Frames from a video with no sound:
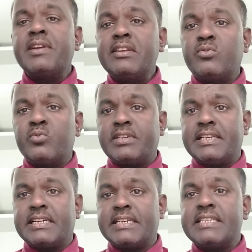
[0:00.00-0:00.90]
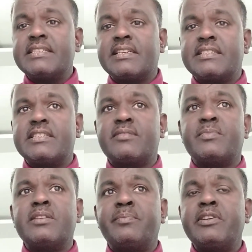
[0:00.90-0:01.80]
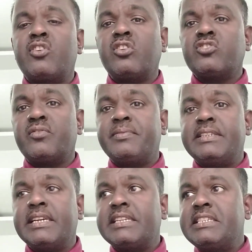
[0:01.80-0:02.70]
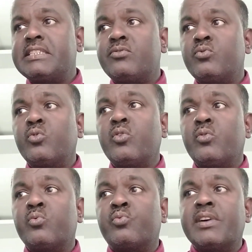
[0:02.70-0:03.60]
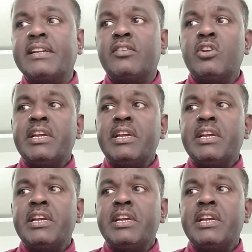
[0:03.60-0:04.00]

going to take risk assessment because of there is no one